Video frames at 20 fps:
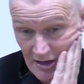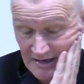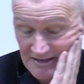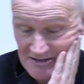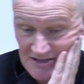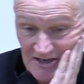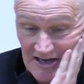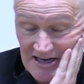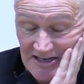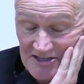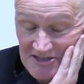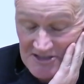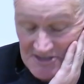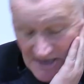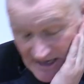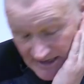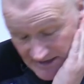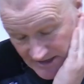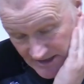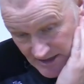It's great to
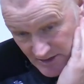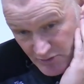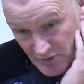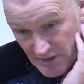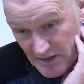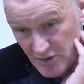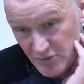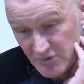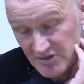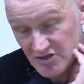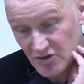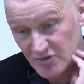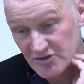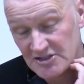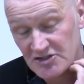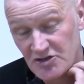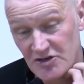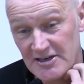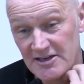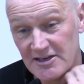see Andy out now. He's on
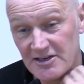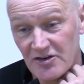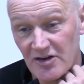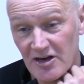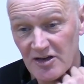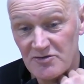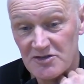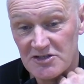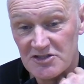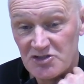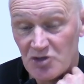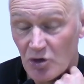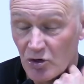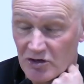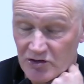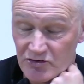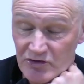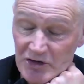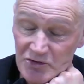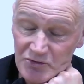the training ground. He's
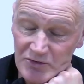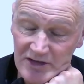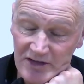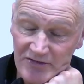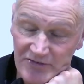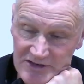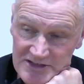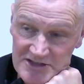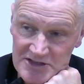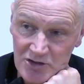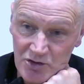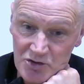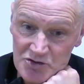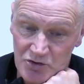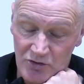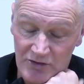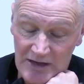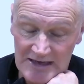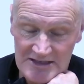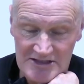jogging around with the physio,
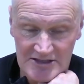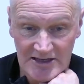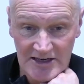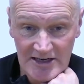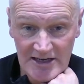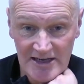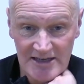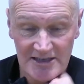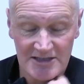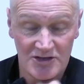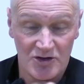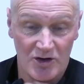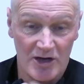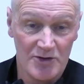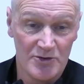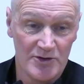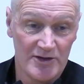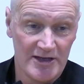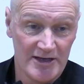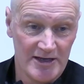so that's great. He's got
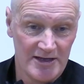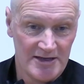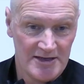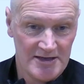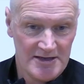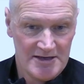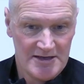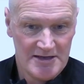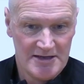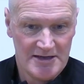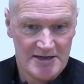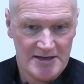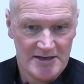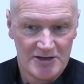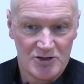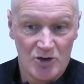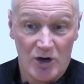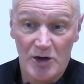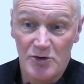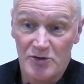out
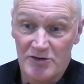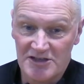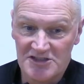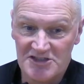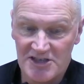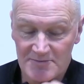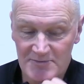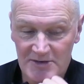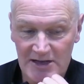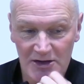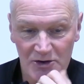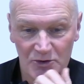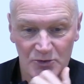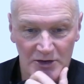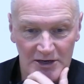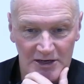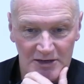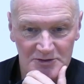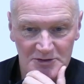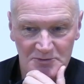of the gym now,
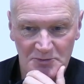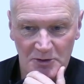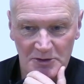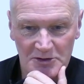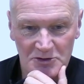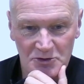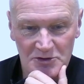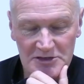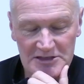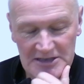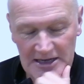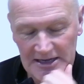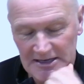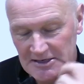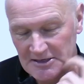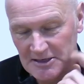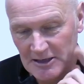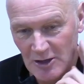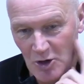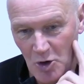where he was probably doing his head
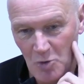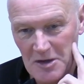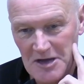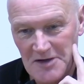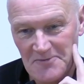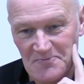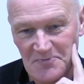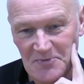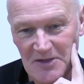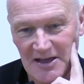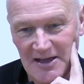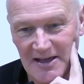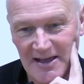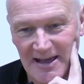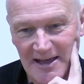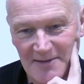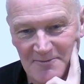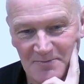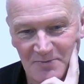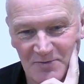in a little
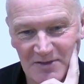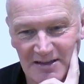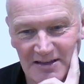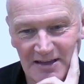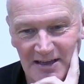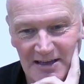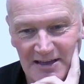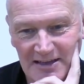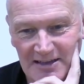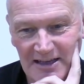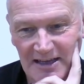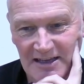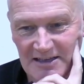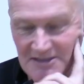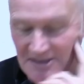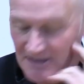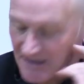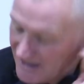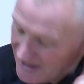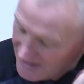bit. Getting
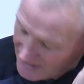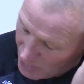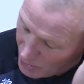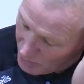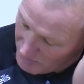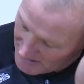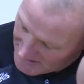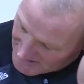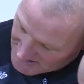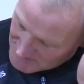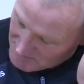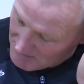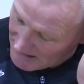to get a little bit of his